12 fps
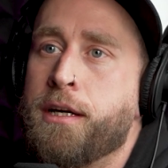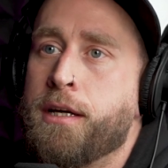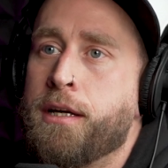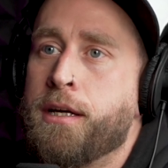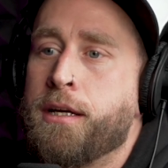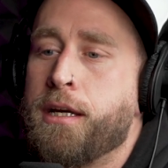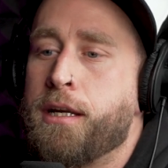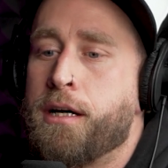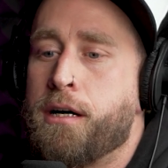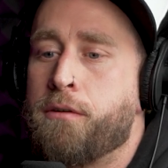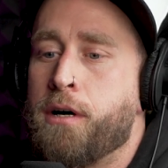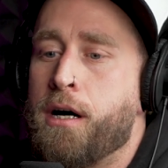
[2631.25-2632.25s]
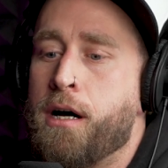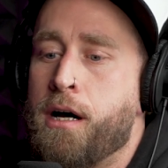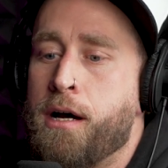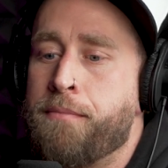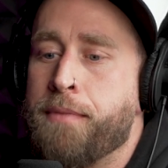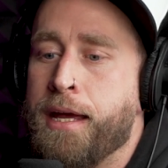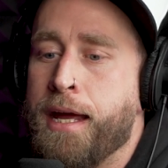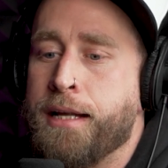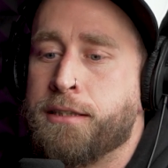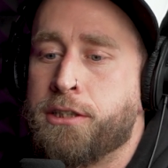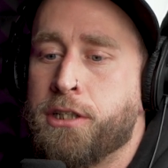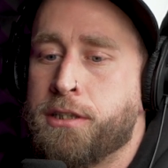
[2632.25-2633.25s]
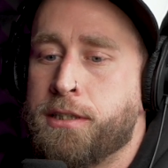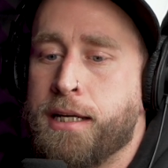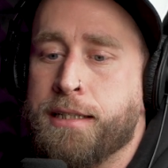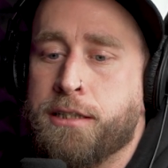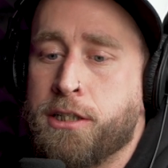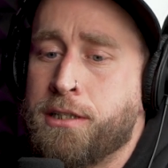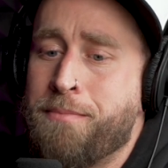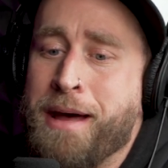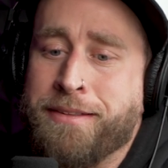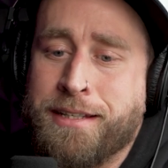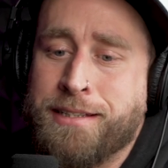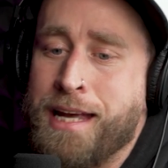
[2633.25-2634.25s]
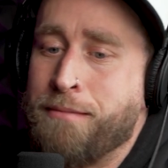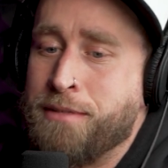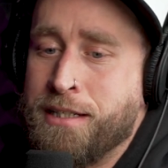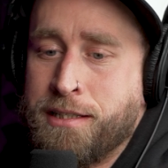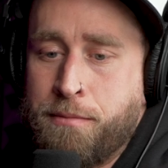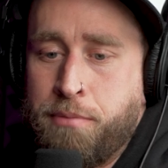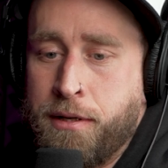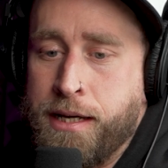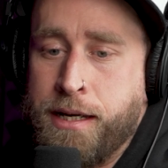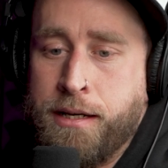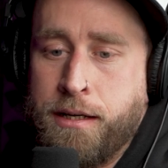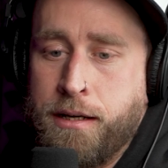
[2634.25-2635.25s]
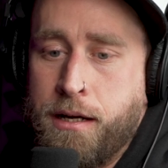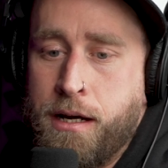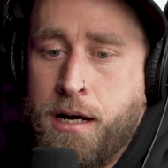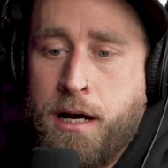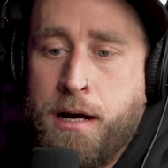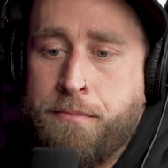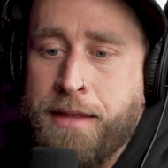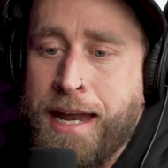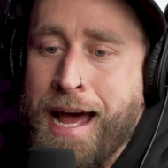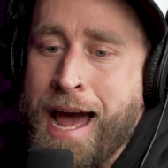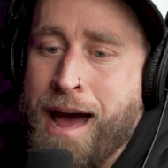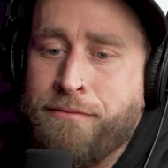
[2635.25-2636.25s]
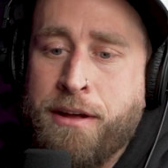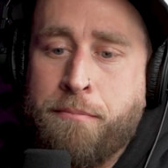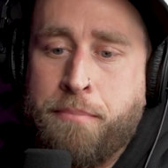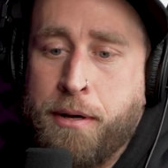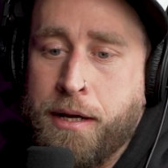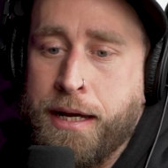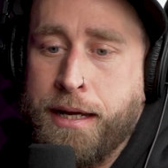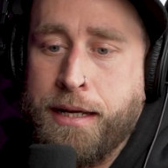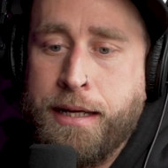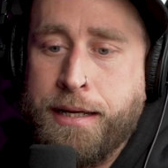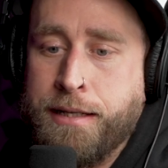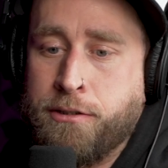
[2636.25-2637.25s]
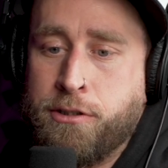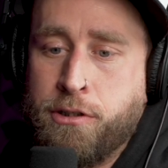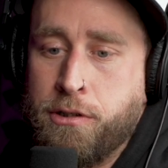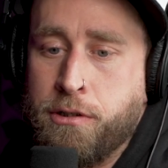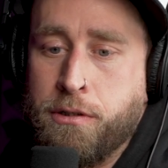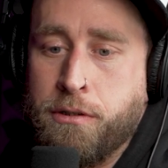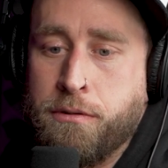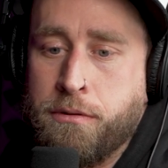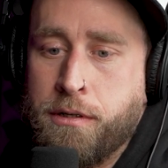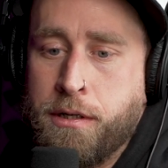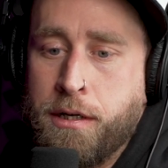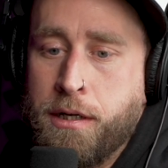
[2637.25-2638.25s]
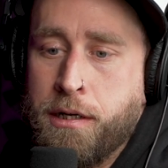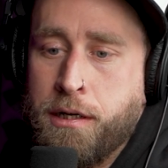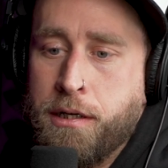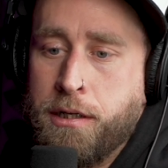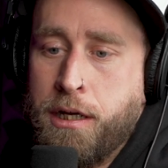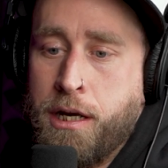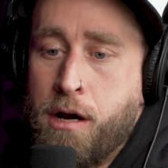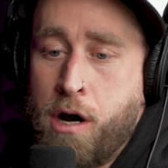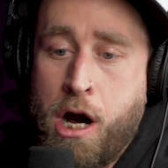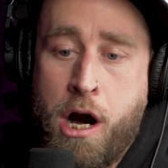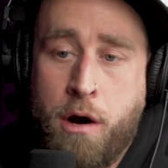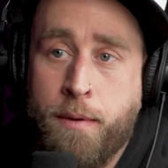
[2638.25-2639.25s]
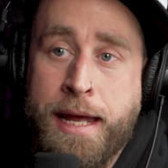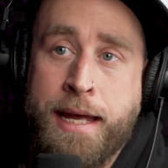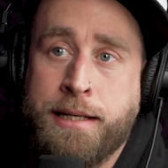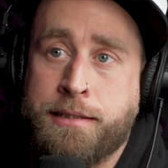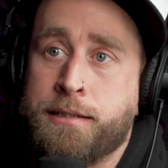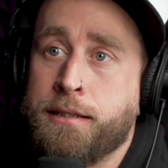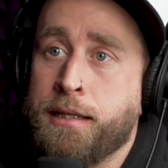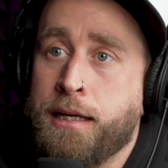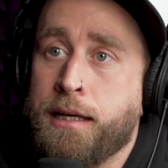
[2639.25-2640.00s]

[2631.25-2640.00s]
Yeah. You know, and it's just about the same discipline that I haven't put into, you know, always